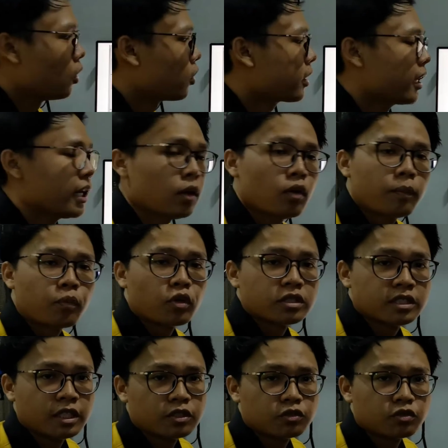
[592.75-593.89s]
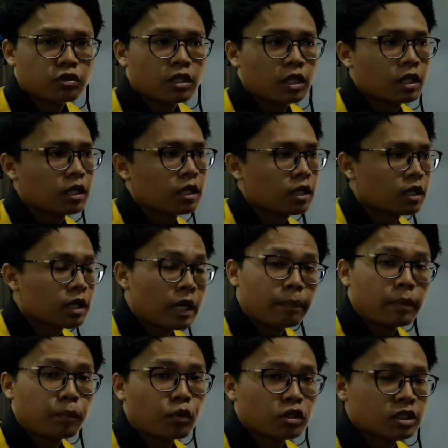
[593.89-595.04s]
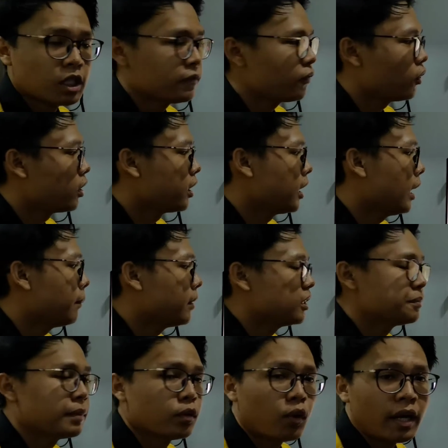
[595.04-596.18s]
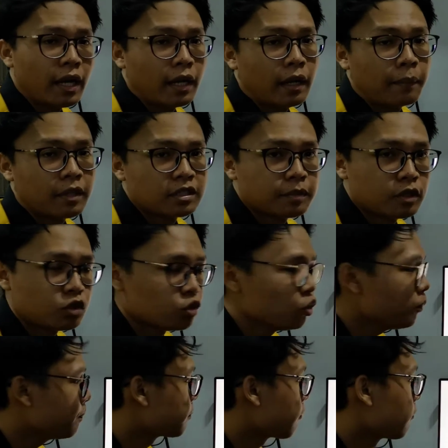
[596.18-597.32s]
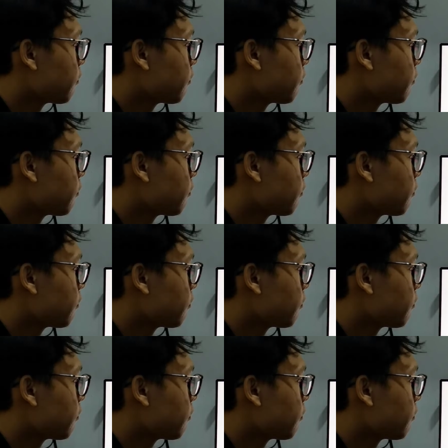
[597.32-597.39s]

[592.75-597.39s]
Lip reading: Okay, then we proceed to the coupling process for the MSB1 and MSB2.